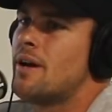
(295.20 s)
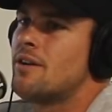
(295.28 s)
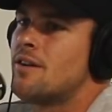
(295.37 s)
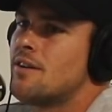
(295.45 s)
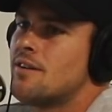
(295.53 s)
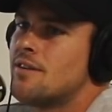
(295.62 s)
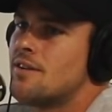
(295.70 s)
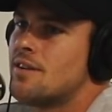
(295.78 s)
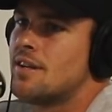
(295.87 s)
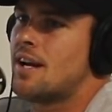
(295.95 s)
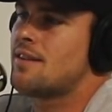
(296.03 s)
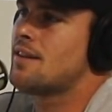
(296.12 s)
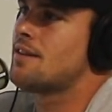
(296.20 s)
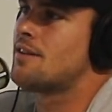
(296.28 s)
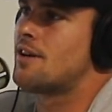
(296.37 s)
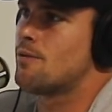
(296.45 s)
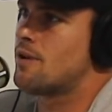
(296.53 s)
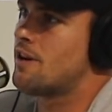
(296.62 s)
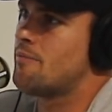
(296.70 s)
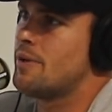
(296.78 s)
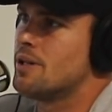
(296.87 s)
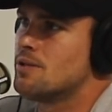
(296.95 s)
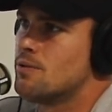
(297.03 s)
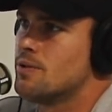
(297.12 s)
but not nothing like what I've
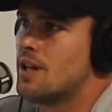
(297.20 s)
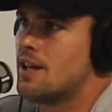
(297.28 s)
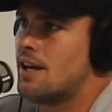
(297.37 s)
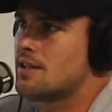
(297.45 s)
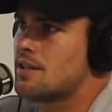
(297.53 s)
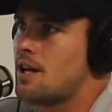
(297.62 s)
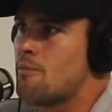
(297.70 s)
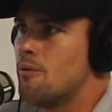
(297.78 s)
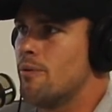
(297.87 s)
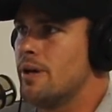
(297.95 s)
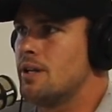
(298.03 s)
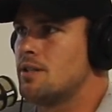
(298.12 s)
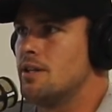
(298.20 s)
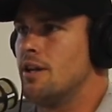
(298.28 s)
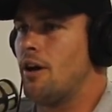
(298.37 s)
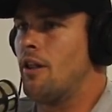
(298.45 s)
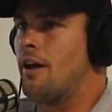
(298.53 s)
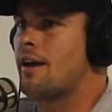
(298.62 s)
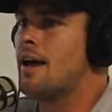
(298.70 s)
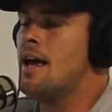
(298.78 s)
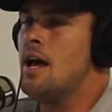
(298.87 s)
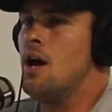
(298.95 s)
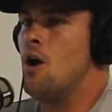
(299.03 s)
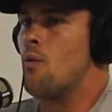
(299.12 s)
been doing the last couple of weeks,
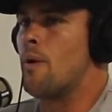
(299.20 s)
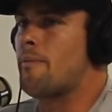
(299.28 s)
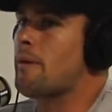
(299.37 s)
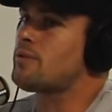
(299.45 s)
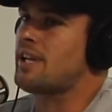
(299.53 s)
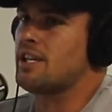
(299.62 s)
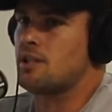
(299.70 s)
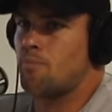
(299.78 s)
when people say